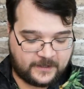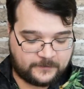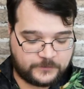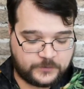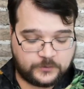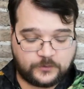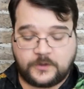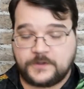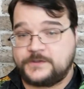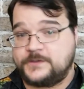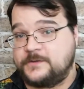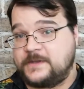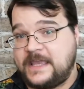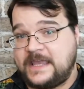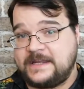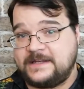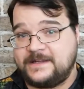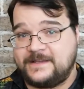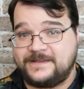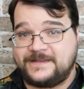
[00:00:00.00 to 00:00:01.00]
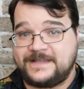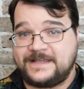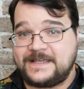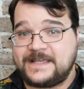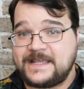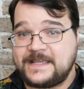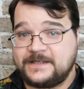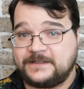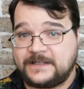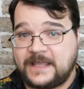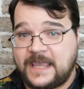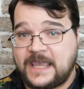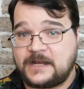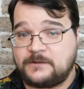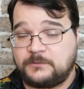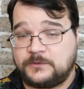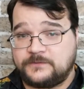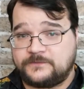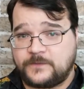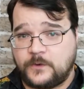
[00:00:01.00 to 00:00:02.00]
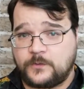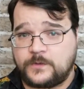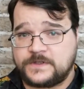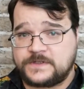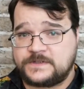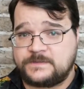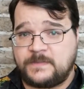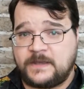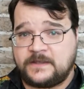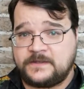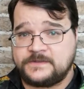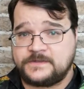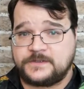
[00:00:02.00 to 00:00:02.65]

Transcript: You'll also gain the Heal Animal Focus spell,